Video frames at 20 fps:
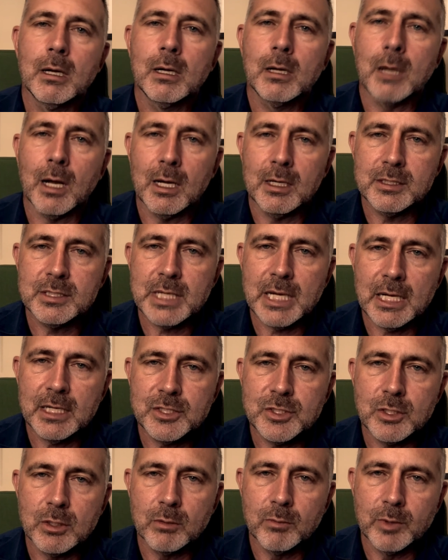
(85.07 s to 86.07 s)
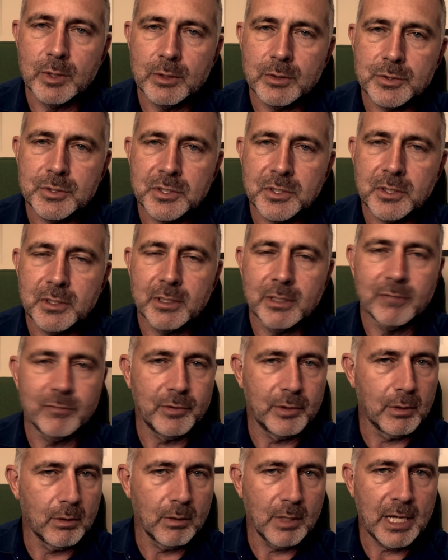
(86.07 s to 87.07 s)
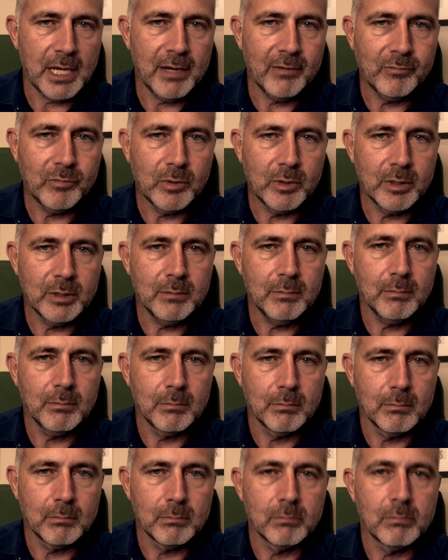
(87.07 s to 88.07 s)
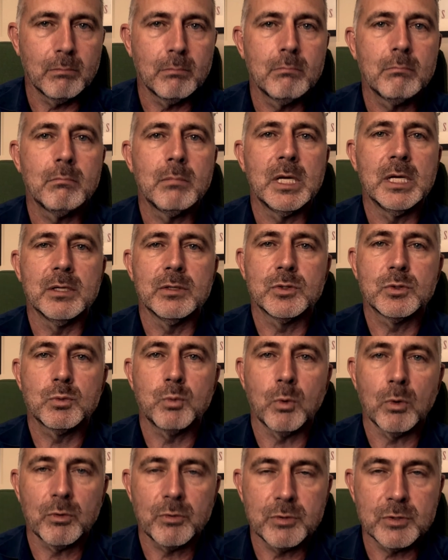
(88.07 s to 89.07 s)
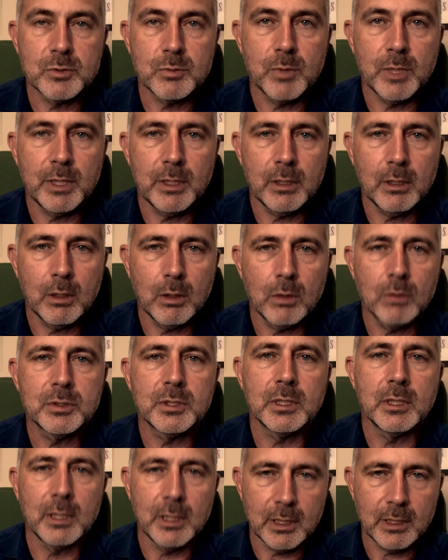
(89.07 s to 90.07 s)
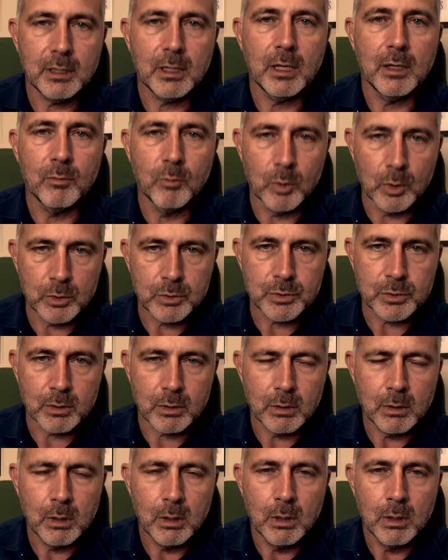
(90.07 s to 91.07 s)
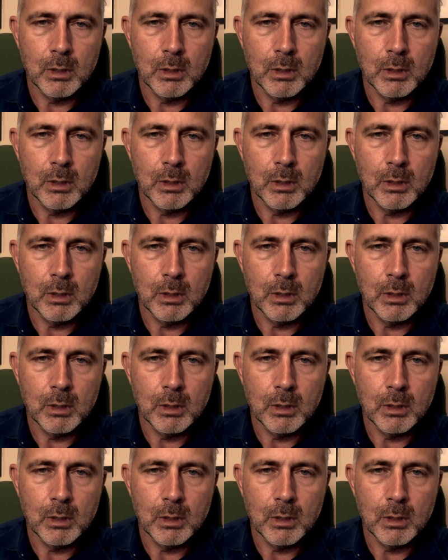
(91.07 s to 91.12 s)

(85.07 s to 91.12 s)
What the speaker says: Contact your realtor, and if you don't have one, it's worth its weight in gold to get a realtor.